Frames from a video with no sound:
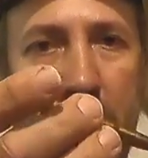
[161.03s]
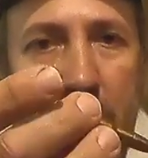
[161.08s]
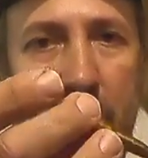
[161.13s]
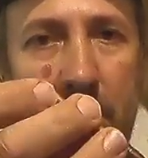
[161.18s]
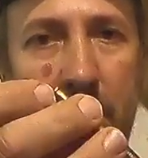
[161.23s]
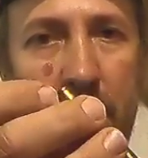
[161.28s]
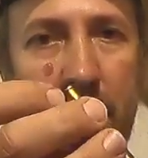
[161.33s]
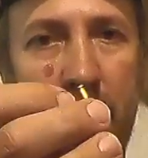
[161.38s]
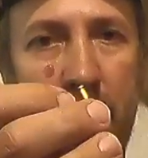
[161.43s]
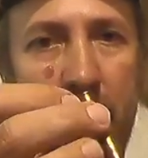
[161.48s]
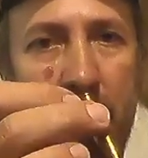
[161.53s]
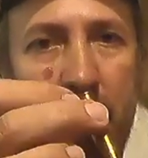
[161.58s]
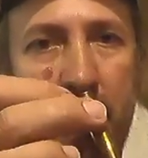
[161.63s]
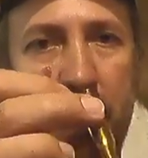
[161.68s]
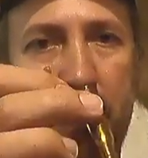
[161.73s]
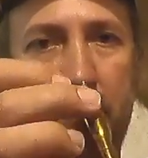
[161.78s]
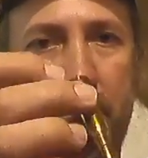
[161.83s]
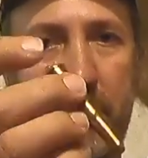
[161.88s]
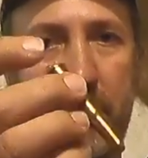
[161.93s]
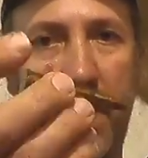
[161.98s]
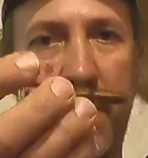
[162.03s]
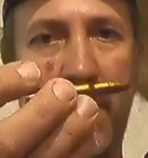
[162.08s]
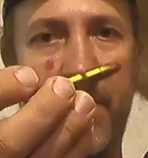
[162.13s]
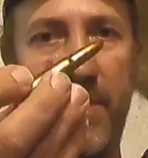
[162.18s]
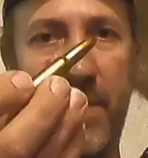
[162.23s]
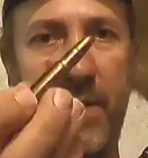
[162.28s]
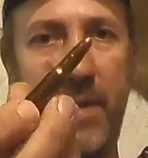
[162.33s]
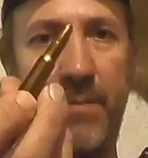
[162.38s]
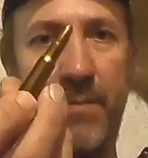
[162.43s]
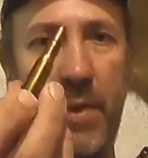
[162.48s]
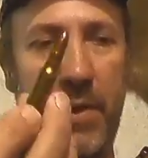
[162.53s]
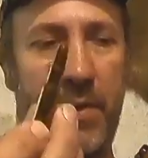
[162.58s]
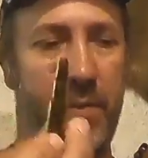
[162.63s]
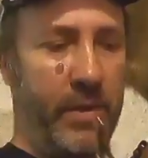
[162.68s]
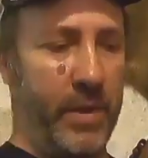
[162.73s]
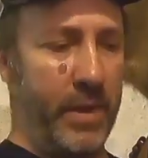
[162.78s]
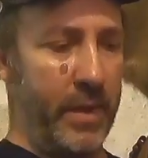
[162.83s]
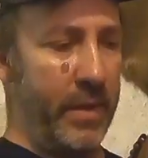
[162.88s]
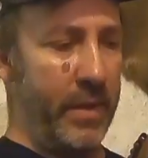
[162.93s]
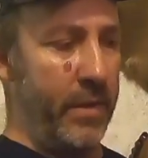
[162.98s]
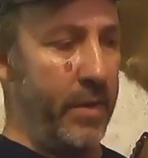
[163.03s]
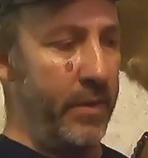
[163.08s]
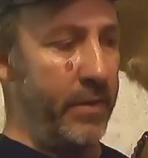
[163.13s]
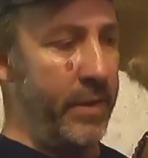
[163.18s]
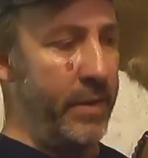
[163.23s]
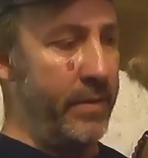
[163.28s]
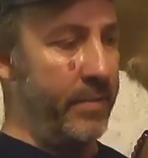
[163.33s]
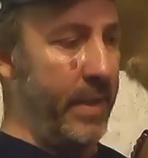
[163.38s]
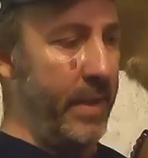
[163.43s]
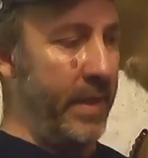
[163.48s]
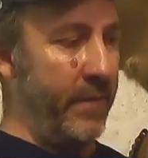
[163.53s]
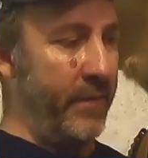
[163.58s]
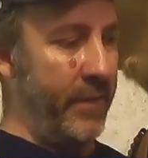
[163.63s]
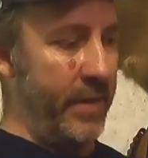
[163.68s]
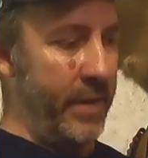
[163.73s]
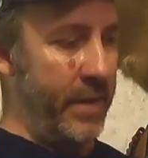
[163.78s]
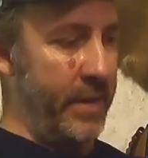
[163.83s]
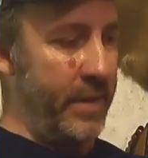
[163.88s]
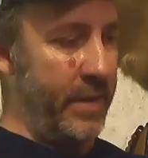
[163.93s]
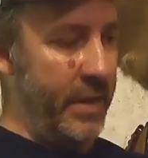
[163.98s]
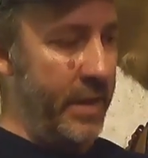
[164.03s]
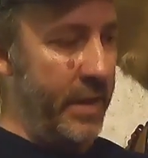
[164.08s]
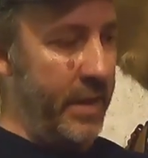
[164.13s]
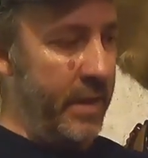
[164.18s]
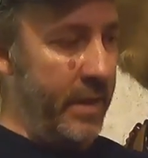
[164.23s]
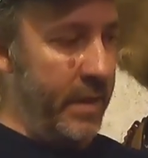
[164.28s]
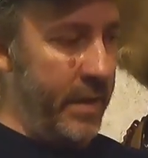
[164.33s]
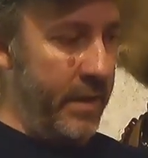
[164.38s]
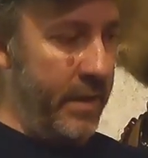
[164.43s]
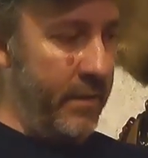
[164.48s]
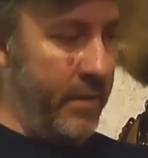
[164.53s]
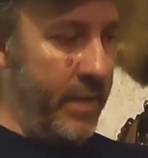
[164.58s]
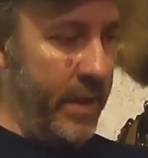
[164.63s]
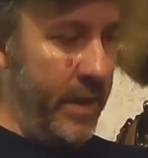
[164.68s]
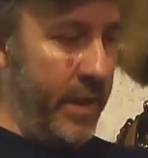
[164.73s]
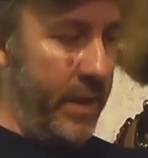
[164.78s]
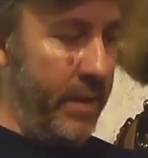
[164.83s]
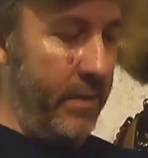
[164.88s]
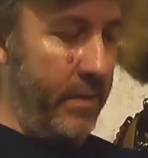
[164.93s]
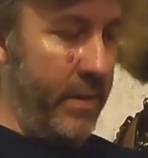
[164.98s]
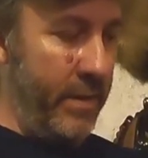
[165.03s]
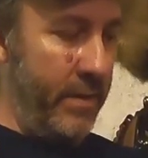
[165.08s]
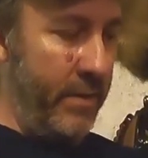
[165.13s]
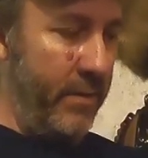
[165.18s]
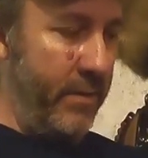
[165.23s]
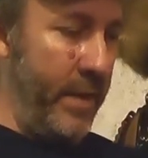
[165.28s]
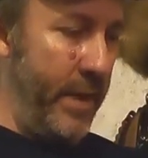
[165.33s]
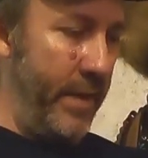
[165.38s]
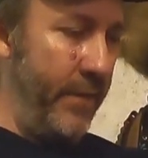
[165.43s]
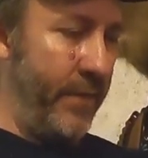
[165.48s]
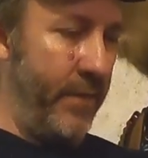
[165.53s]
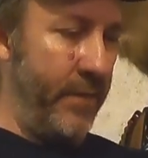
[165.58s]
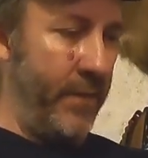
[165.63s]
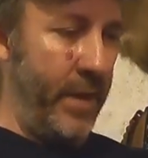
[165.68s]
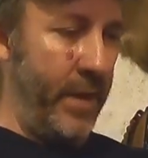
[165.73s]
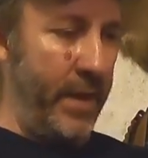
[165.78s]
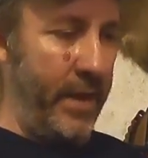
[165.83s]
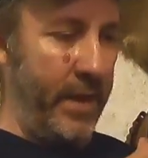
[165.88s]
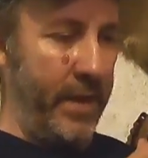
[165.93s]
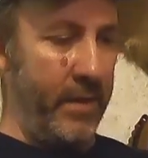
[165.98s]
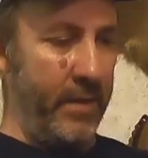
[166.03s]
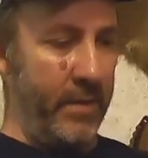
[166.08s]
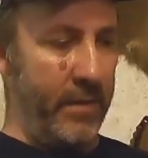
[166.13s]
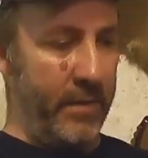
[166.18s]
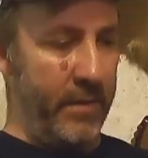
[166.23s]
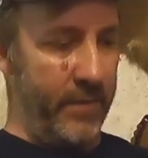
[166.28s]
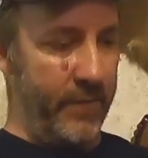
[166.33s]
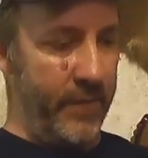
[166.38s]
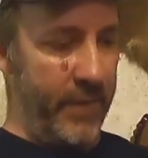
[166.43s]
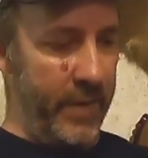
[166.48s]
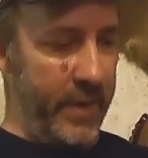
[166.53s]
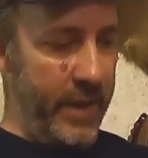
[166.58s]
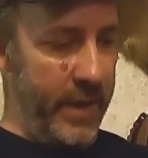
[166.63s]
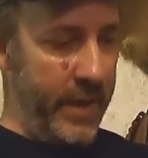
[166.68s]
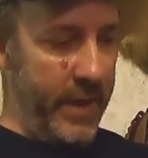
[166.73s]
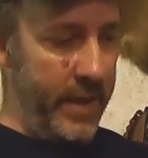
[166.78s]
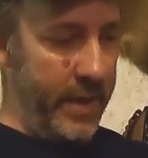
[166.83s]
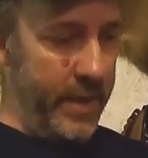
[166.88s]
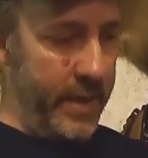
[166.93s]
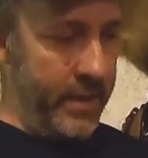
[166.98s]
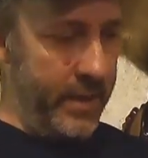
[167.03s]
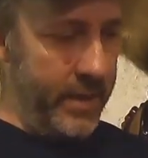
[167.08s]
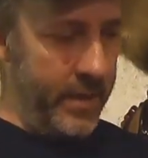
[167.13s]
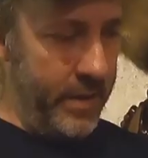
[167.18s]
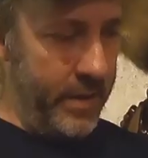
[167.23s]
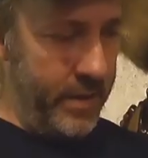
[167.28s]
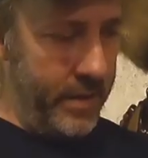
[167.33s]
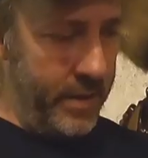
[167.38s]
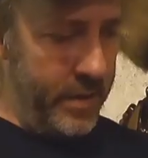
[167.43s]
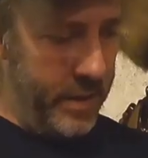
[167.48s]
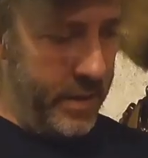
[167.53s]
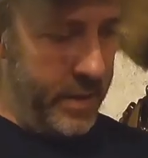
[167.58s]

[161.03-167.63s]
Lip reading: A very potent cartridge made for this right here, little rifle right here. Very handy gun.